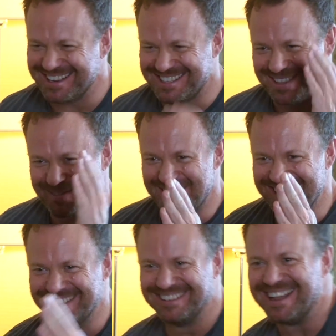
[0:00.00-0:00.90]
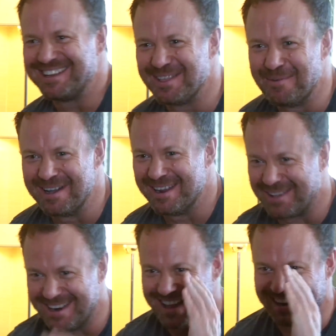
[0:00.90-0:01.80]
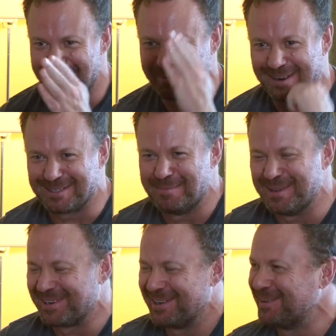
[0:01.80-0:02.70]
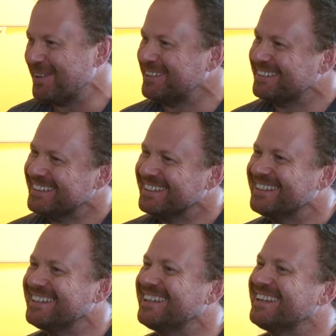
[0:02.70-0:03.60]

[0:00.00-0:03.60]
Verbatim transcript: get to the one. I'll yeah. the one. of have got We're just bottles of beer to go, go through this one by